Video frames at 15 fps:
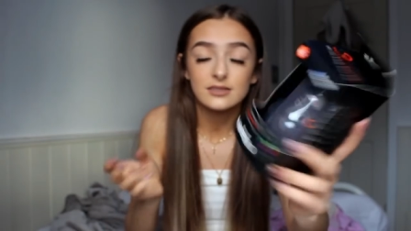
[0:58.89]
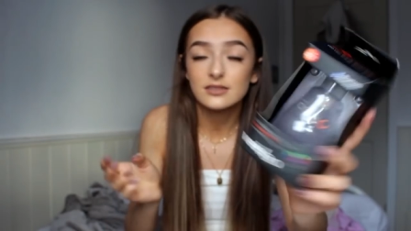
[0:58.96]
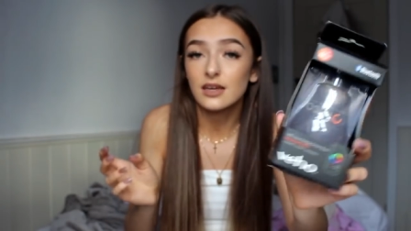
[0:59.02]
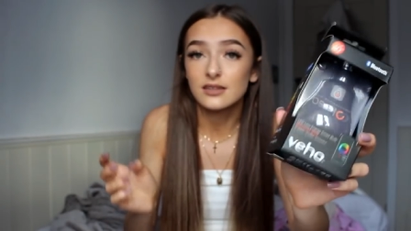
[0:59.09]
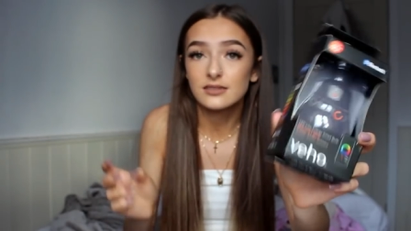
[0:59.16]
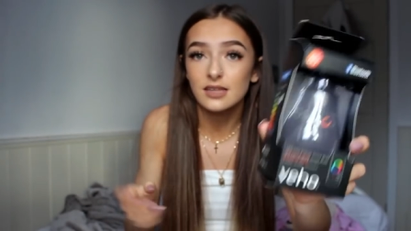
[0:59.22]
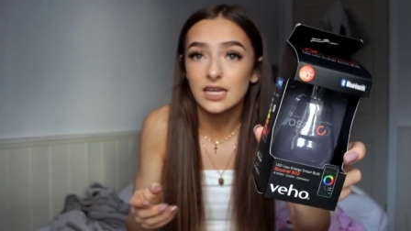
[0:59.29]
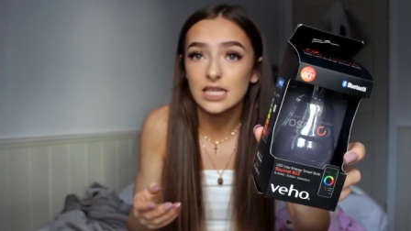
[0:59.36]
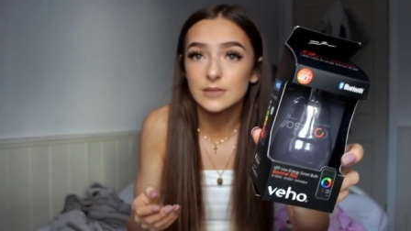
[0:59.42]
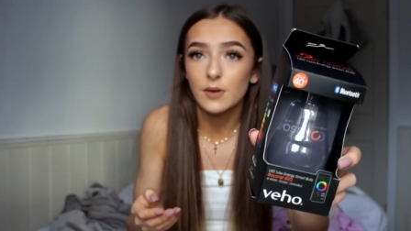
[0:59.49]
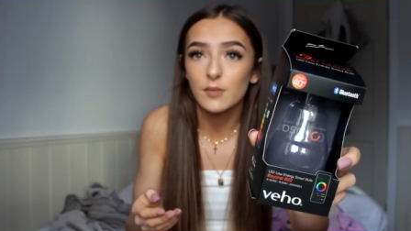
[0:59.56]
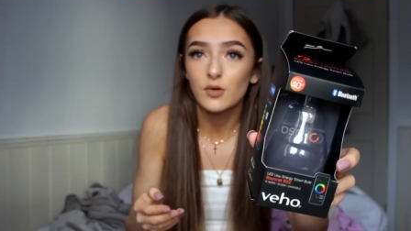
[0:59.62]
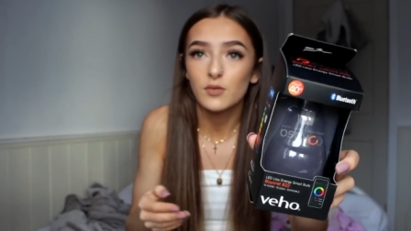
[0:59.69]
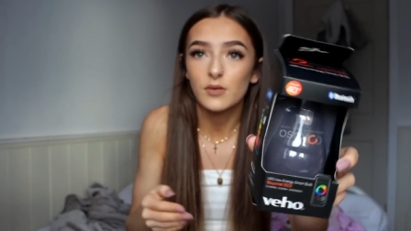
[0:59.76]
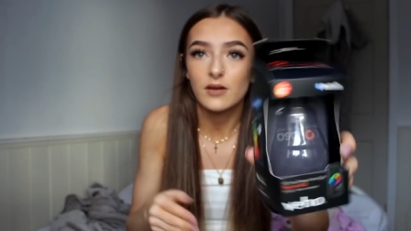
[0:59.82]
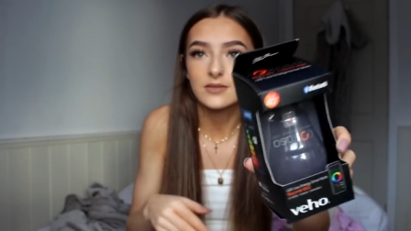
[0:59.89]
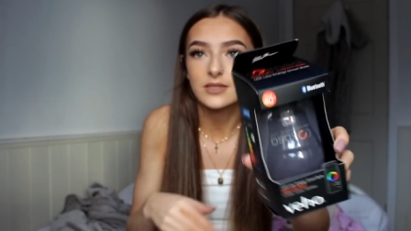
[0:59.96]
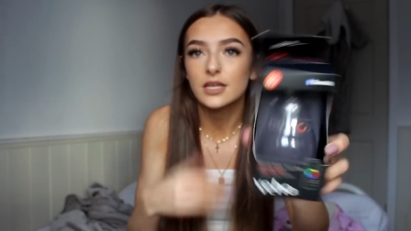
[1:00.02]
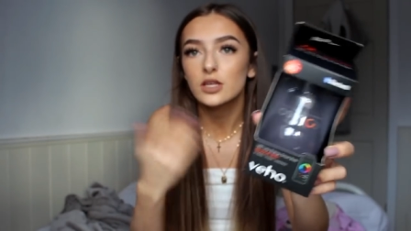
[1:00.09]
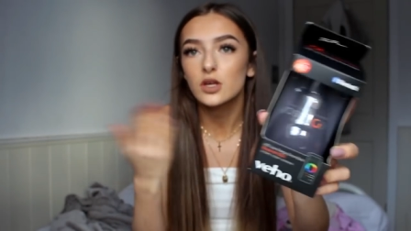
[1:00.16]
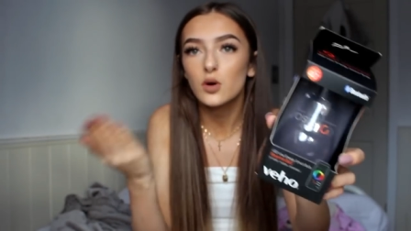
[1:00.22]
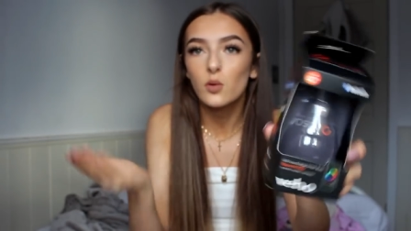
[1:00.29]
so I sent it to my mum and I was
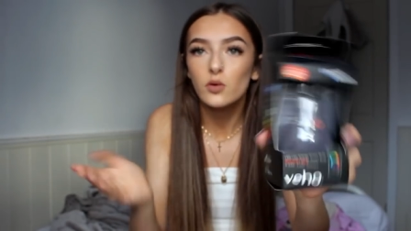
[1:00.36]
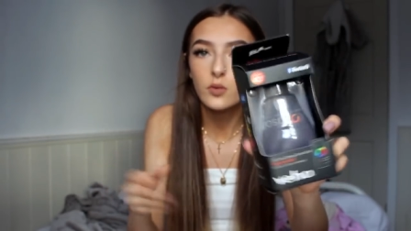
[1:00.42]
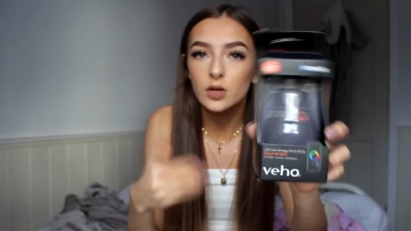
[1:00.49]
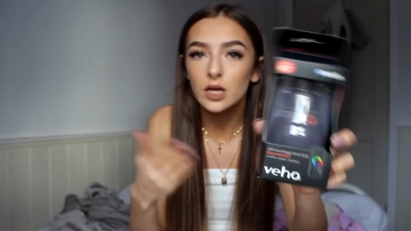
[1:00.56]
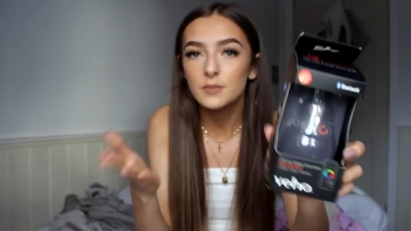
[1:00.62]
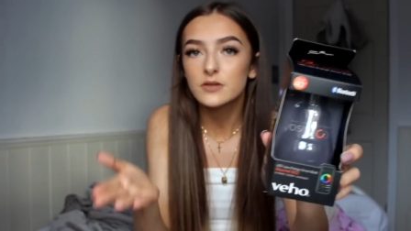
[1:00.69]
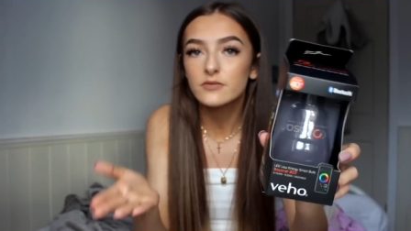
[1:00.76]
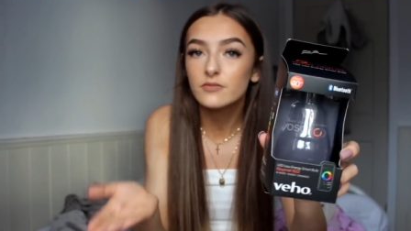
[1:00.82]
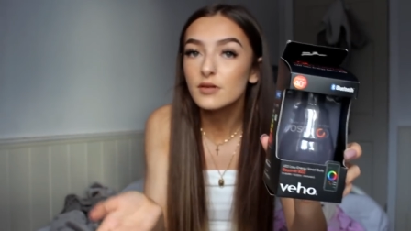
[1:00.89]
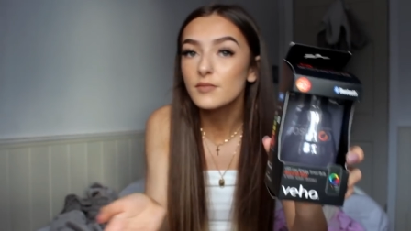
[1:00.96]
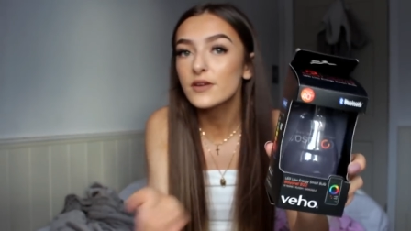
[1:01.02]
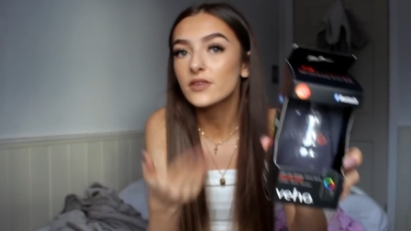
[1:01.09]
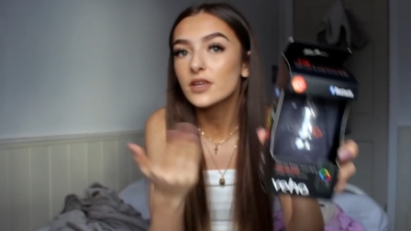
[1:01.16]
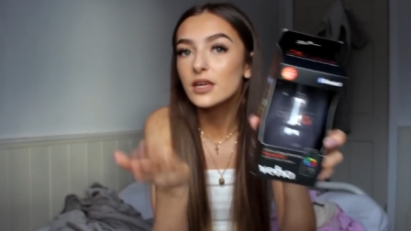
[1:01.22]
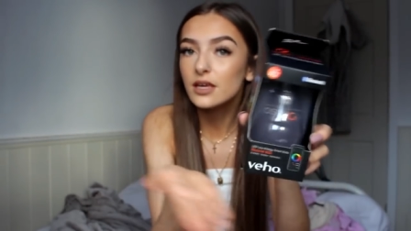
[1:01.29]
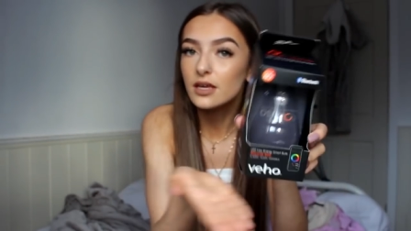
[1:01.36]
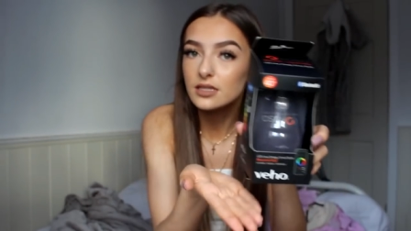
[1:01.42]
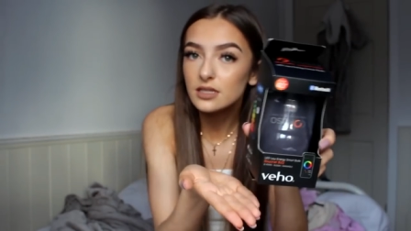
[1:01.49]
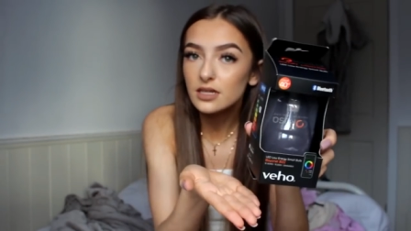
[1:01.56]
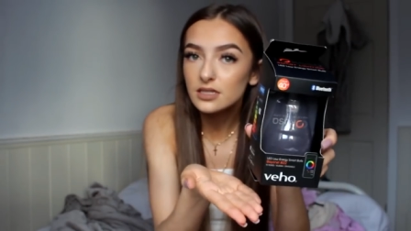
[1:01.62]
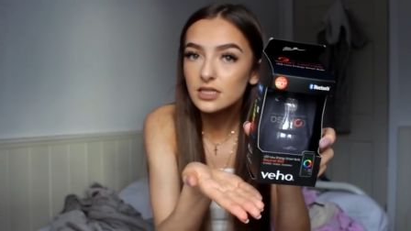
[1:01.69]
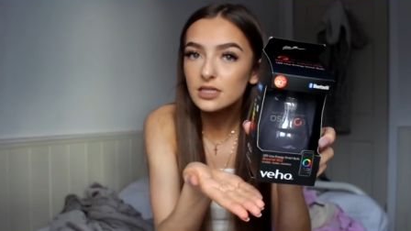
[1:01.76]
like yo if you want to get me something for my birthday
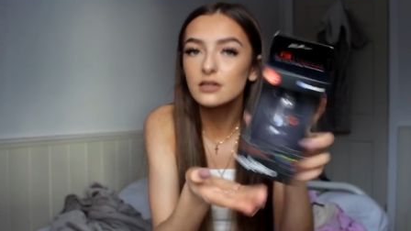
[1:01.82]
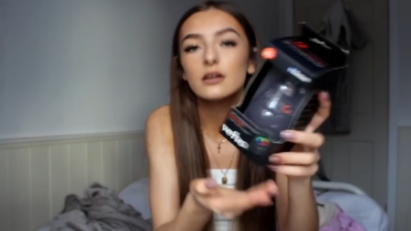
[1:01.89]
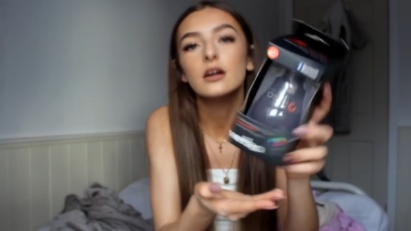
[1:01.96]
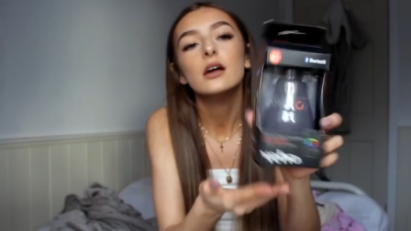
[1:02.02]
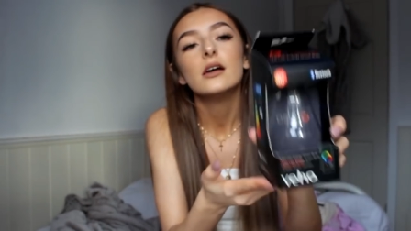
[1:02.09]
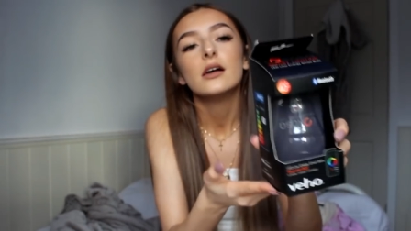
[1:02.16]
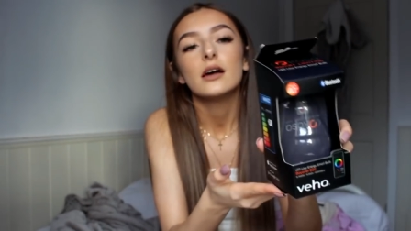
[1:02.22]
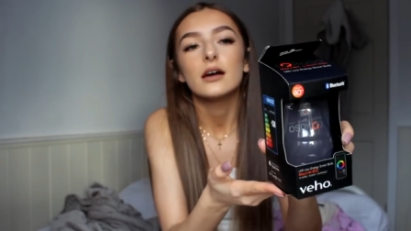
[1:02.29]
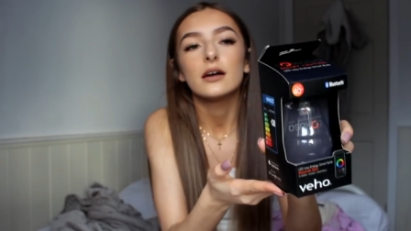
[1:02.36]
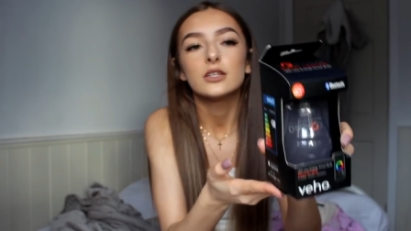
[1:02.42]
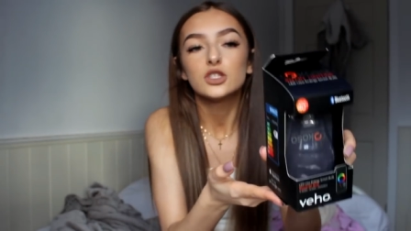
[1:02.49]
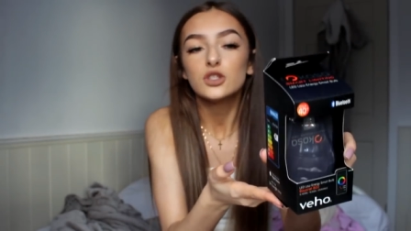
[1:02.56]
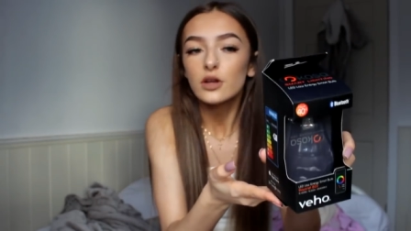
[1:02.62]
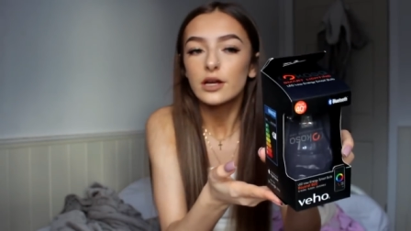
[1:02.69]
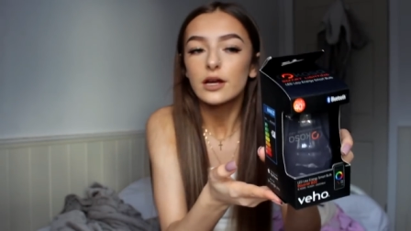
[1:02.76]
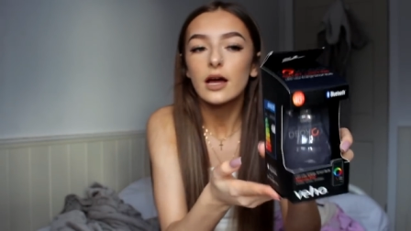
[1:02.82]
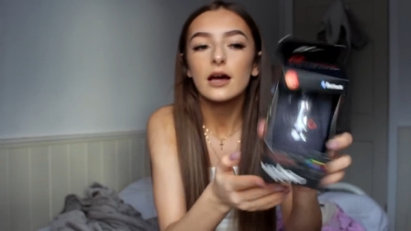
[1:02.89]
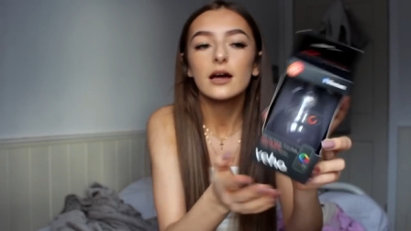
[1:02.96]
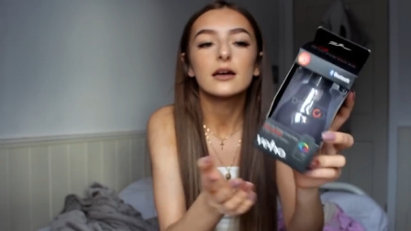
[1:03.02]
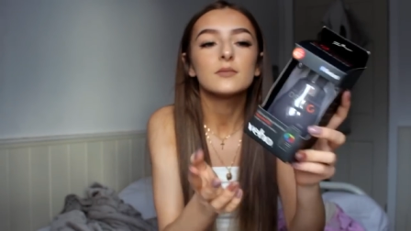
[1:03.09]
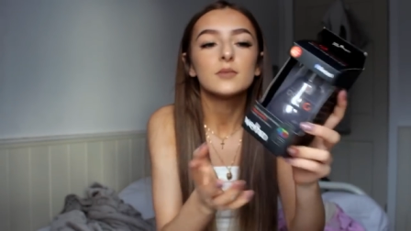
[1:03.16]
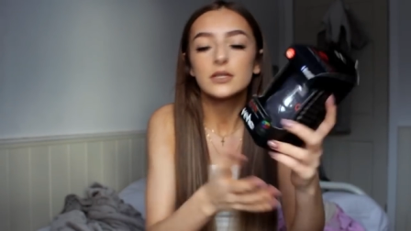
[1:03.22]
here's an idea and she got it
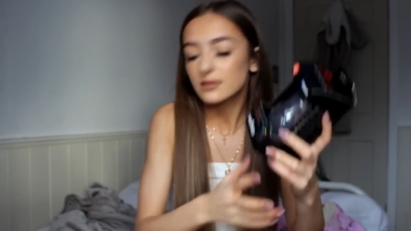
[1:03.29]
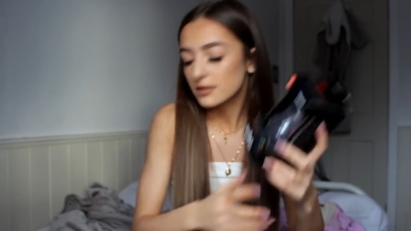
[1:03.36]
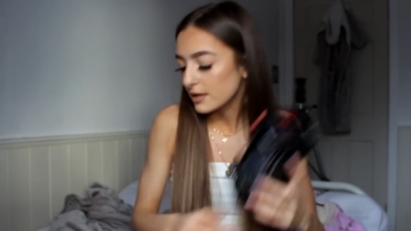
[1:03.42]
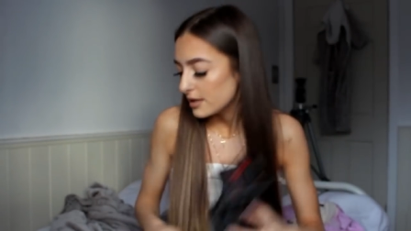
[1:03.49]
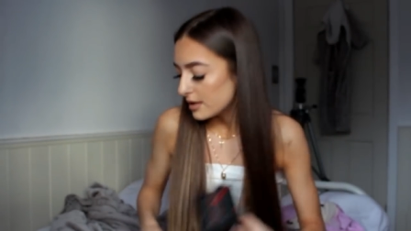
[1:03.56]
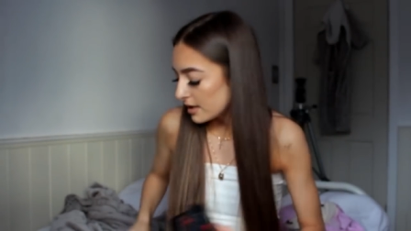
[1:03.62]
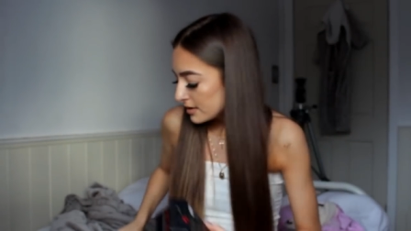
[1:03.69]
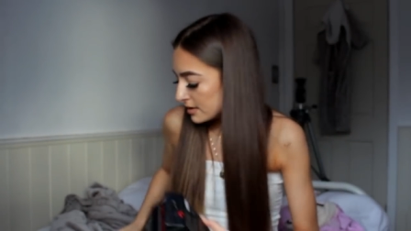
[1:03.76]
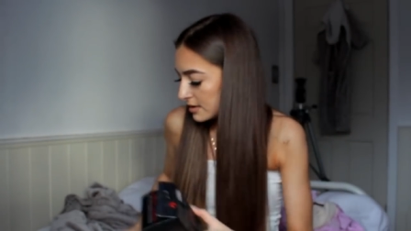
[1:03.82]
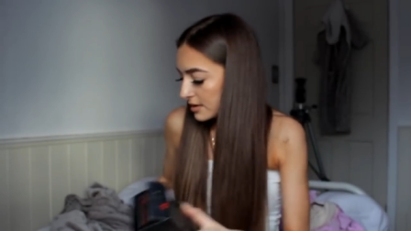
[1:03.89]
and basically you connect